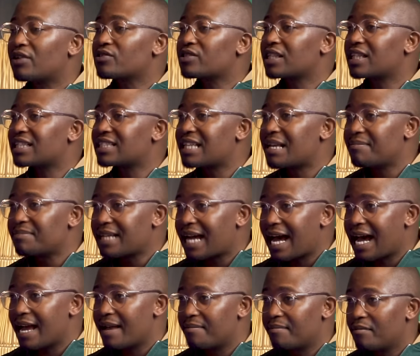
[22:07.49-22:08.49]
also at the same
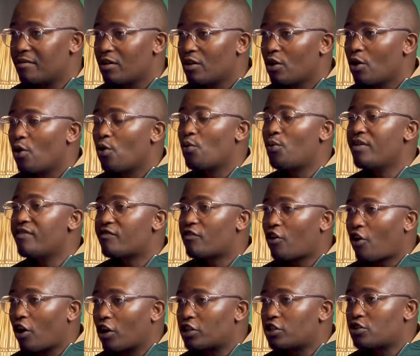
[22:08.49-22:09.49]
time,
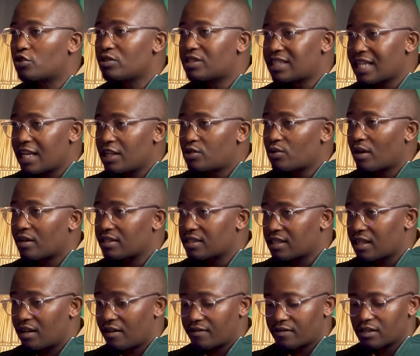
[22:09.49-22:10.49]
we've got to say to
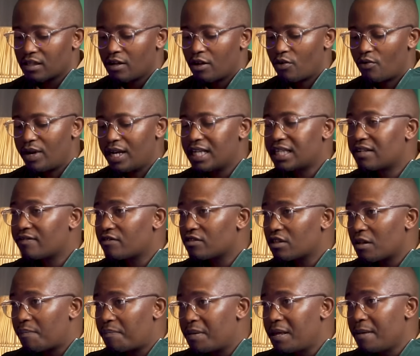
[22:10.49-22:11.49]
ourselves, relative to
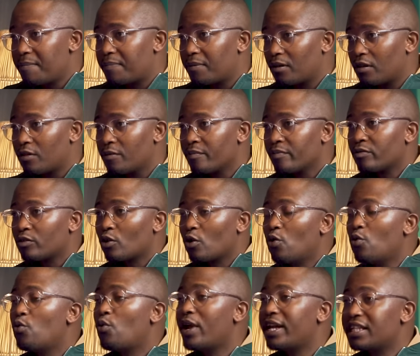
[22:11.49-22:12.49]
the people
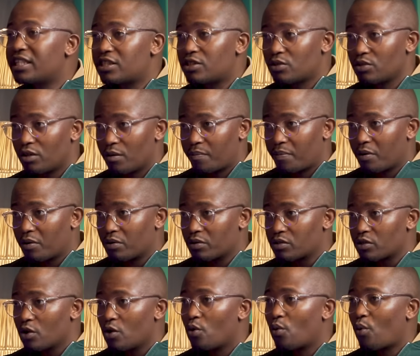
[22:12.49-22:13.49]
who went to the
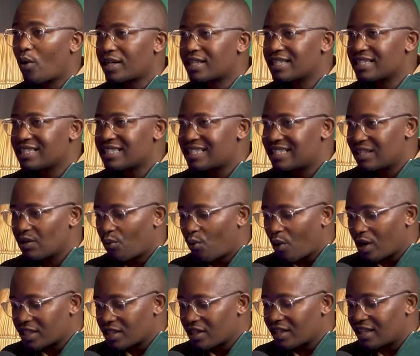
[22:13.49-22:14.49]
polls, what
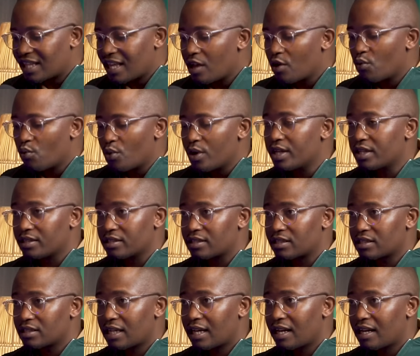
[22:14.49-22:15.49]
are their
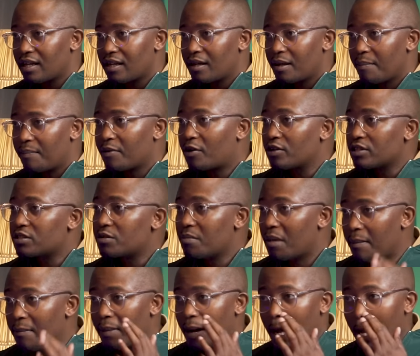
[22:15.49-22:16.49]
wills? Because
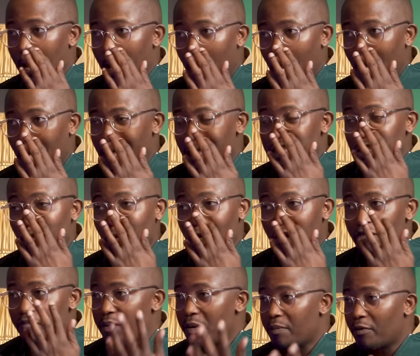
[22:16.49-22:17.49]
remember, there's a lot
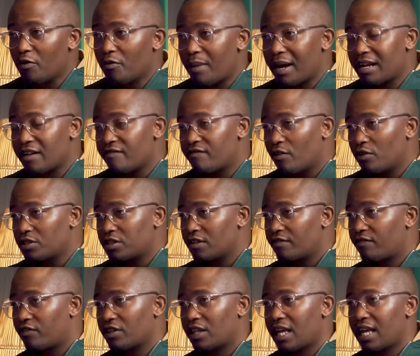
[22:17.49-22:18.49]
of people who might have
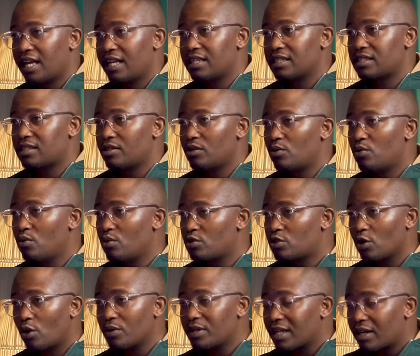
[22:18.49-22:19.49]
voted for the ANC who
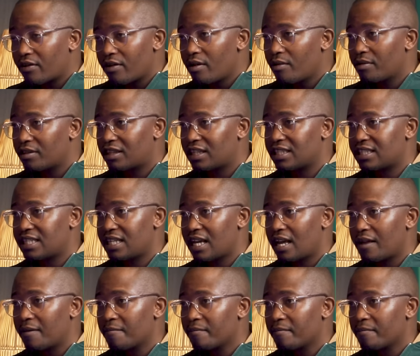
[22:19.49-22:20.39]
don't agree with the DA,